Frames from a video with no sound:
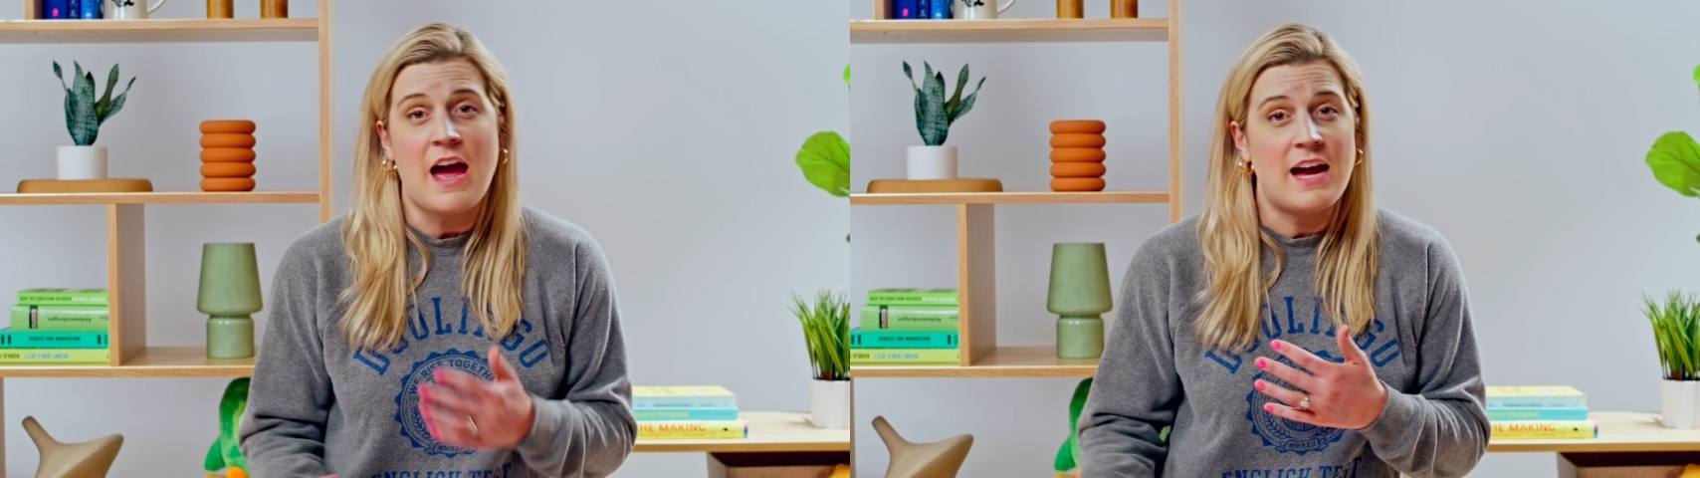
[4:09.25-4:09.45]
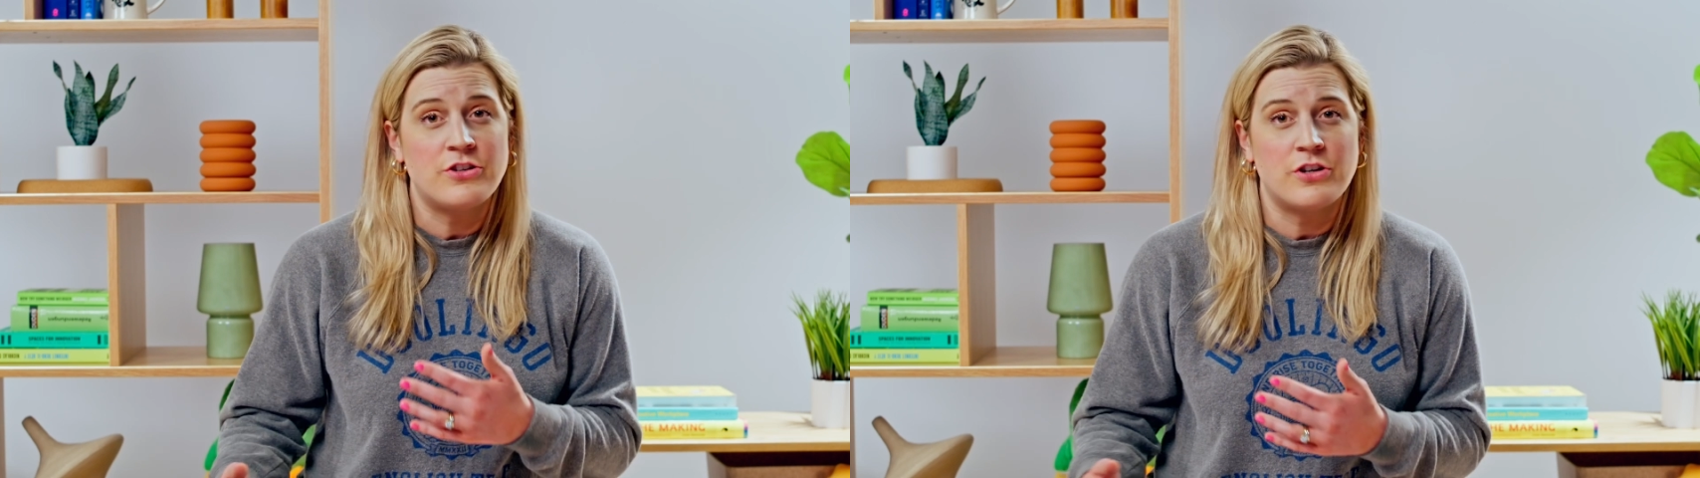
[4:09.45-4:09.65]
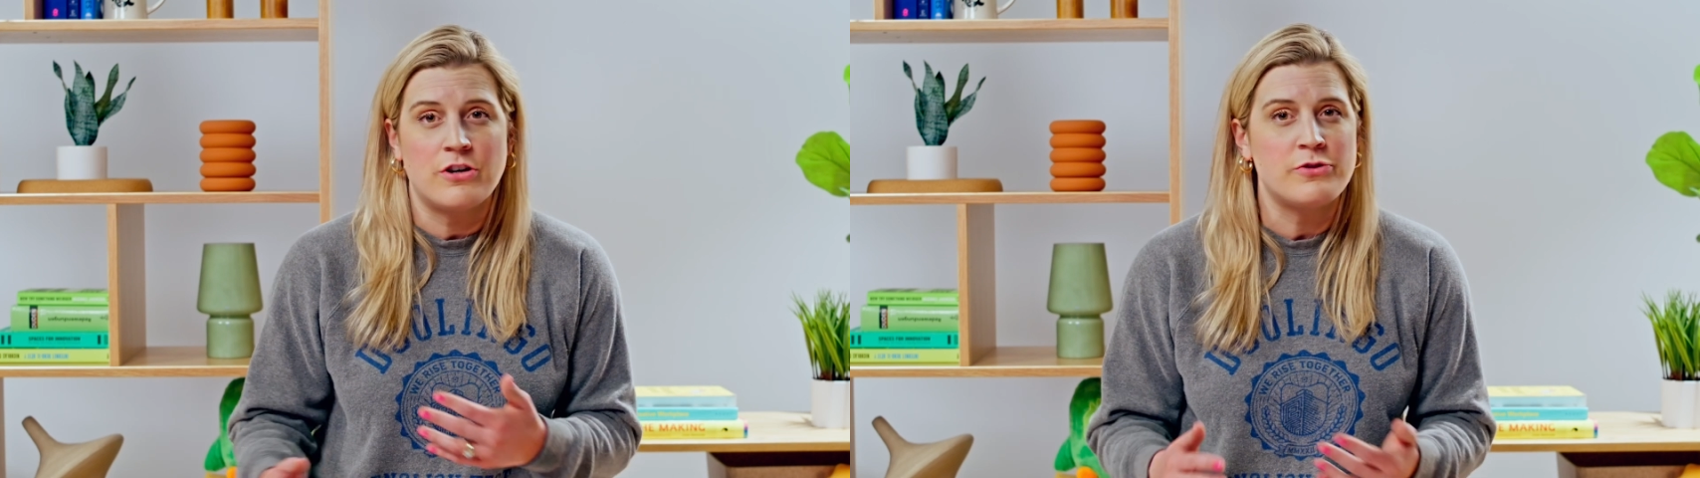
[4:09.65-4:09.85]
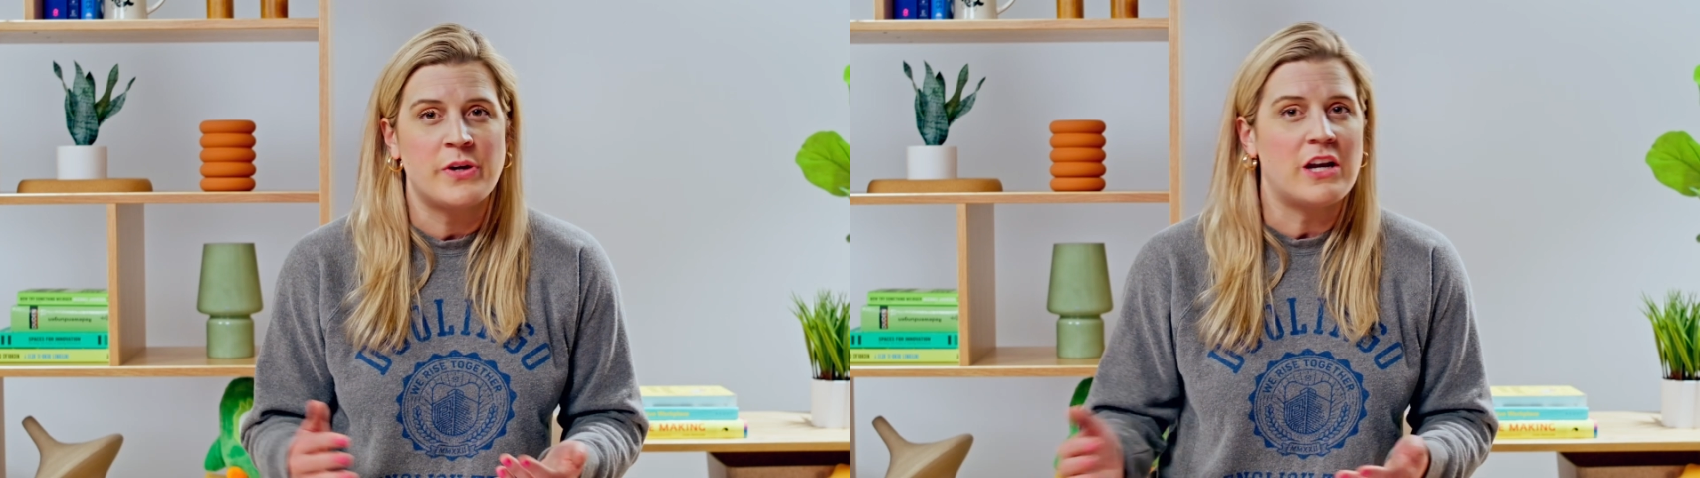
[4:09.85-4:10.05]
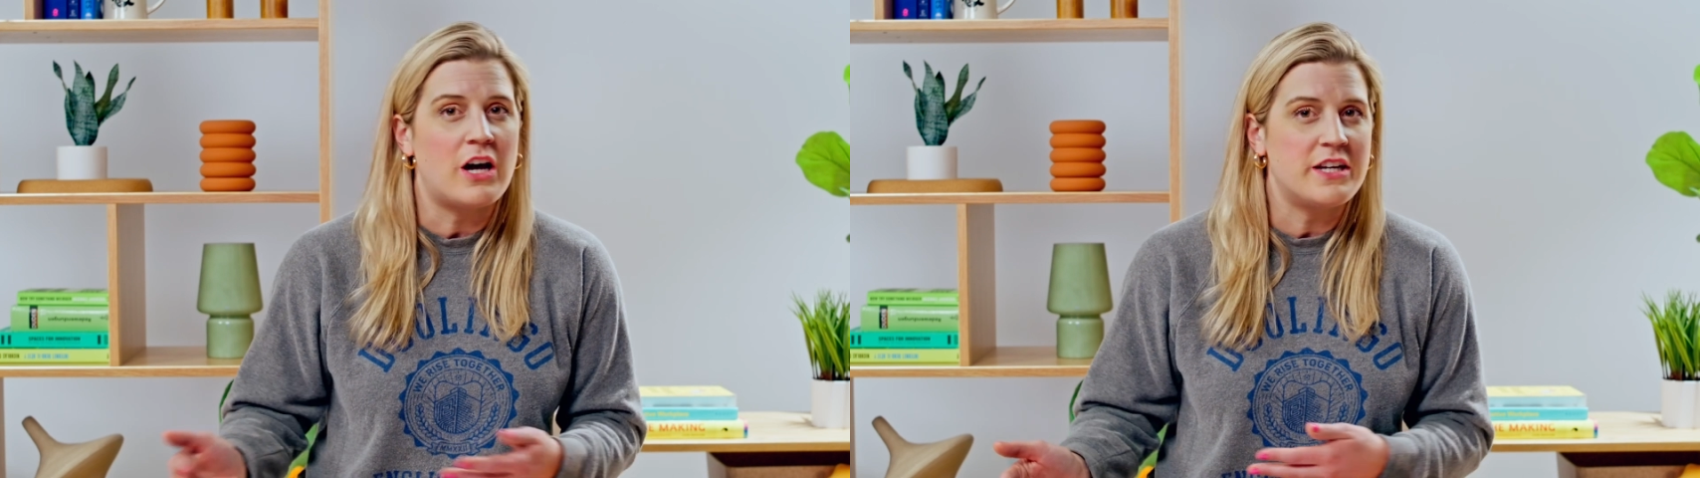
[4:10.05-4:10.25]
actor
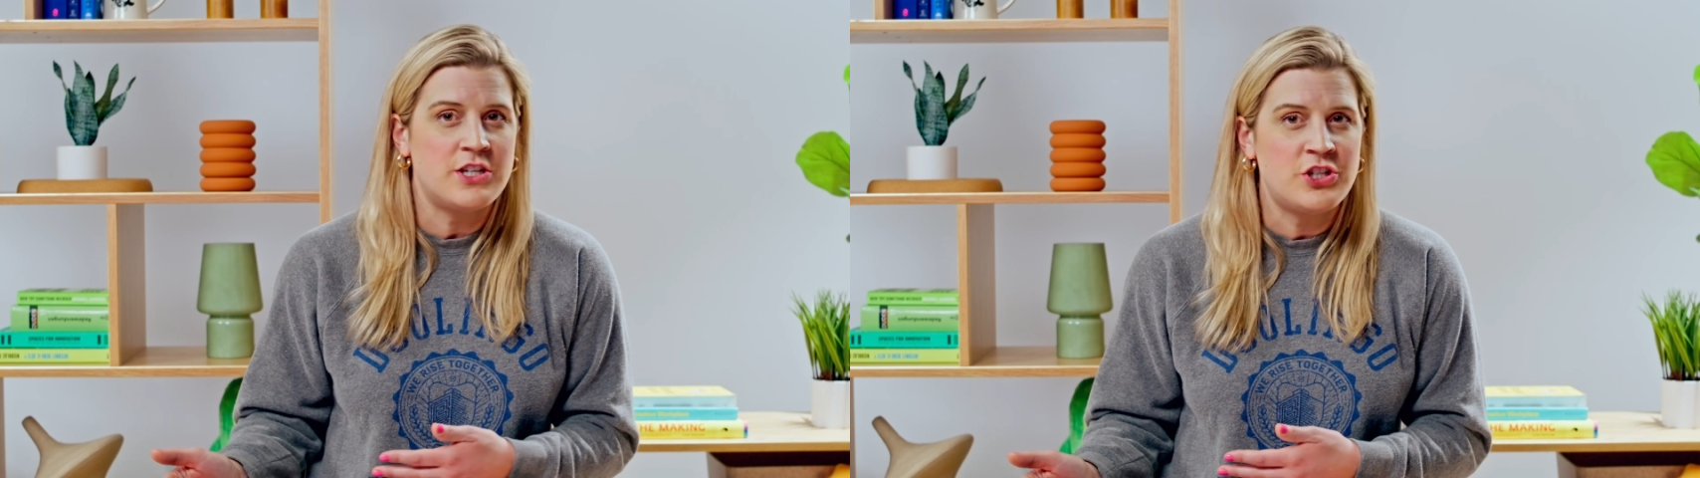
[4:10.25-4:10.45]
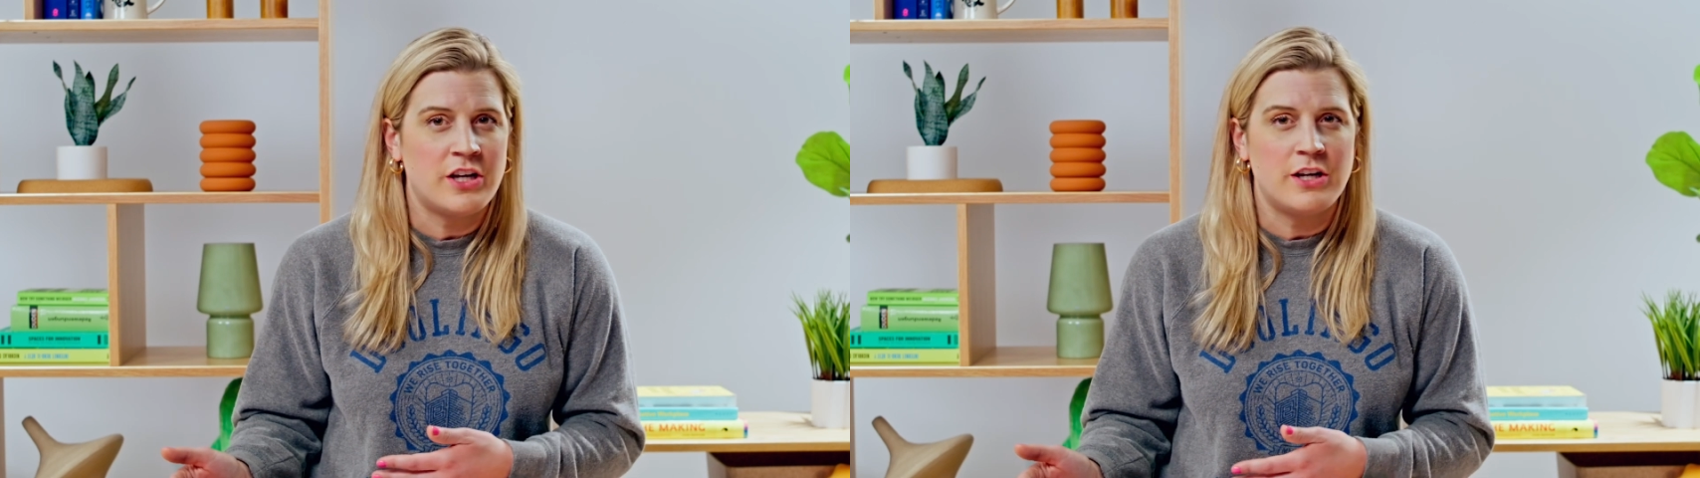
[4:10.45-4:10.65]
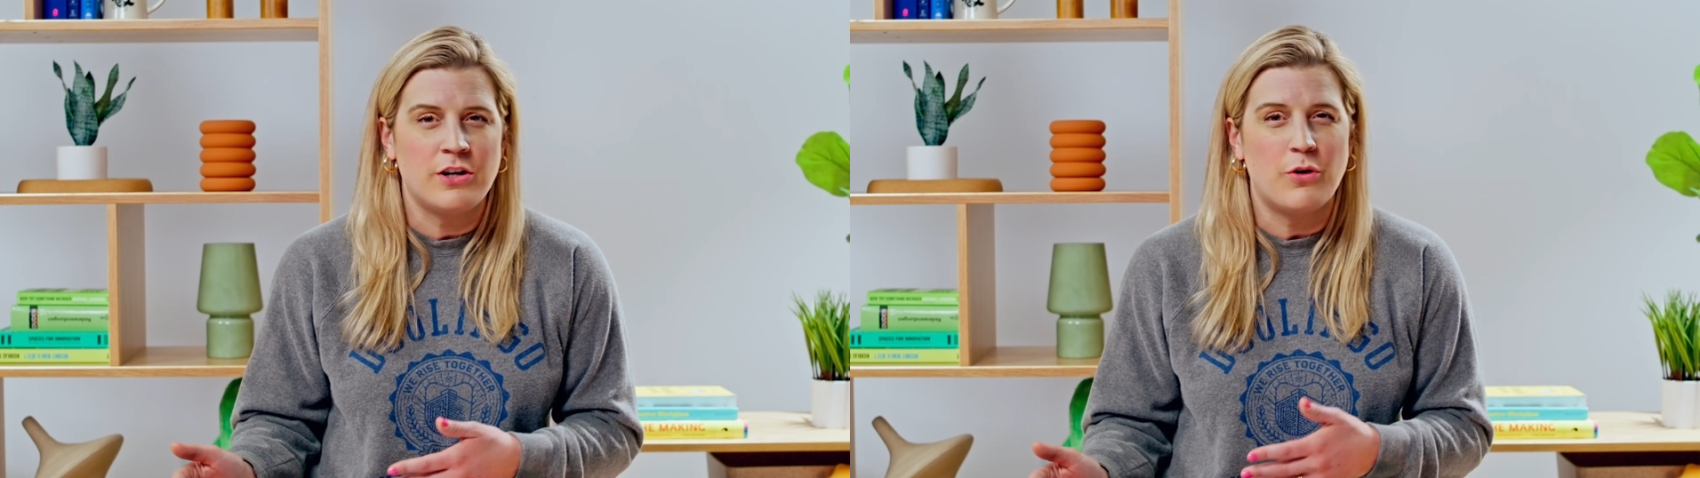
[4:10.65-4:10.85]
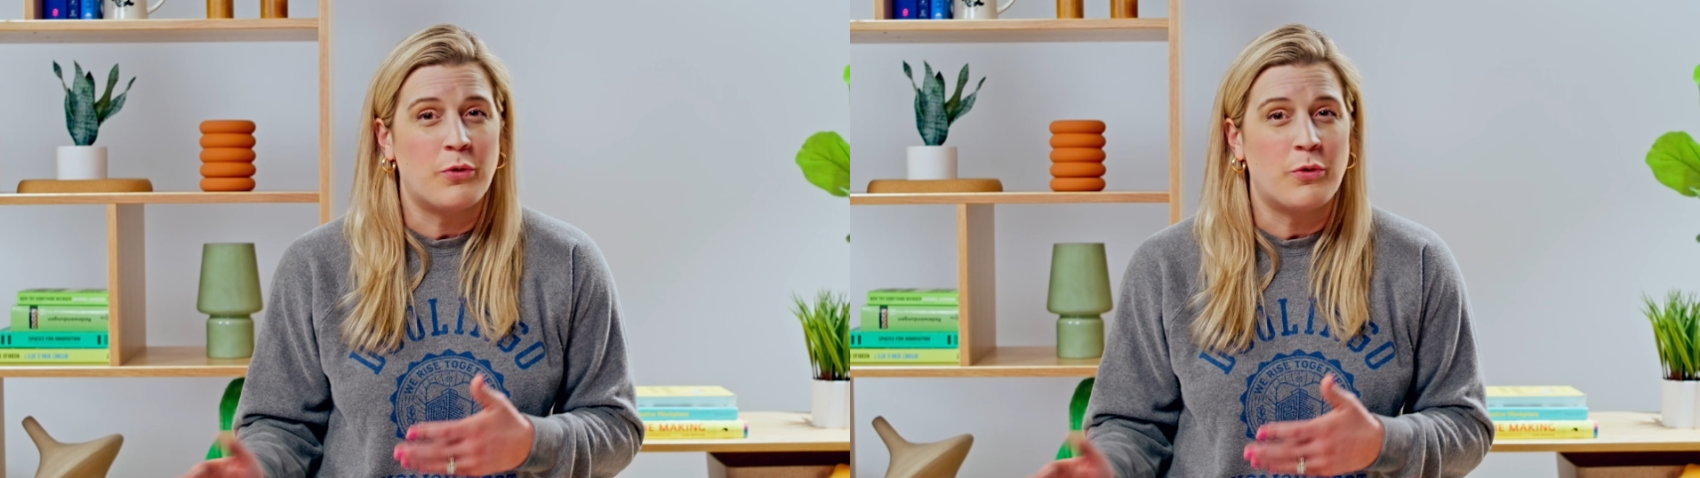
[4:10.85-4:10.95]
doing an audition